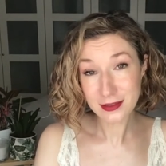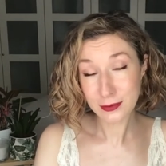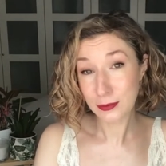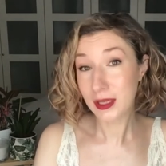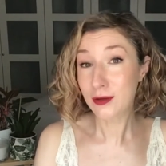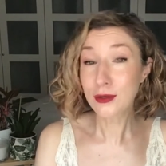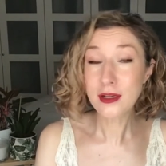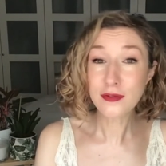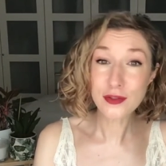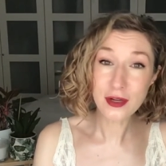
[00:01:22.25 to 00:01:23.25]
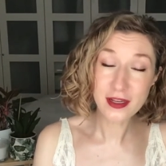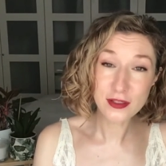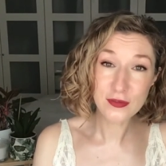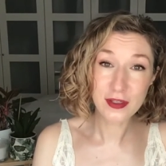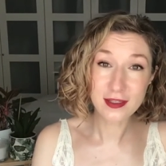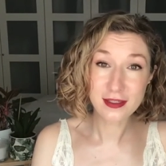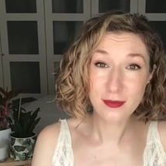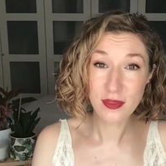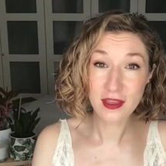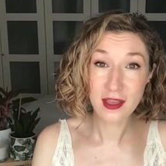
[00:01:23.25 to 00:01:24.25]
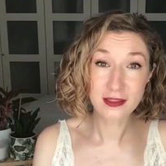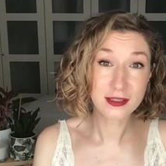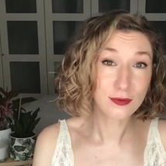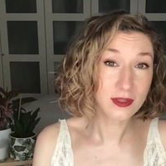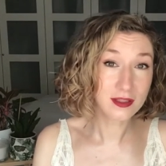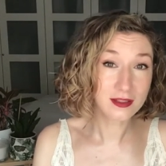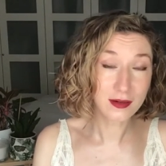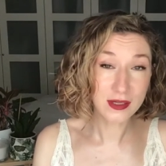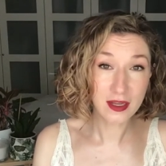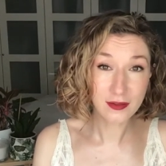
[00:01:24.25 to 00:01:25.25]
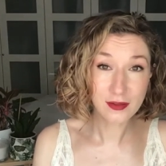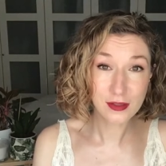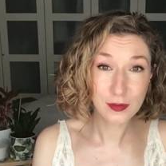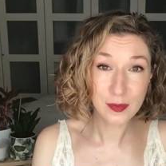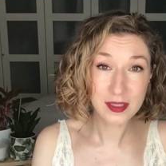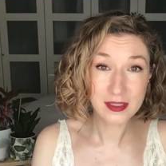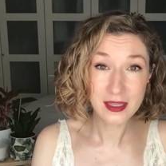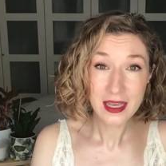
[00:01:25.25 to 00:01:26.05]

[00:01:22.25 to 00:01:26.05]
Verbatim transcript: We could have tried to find something else within our country, but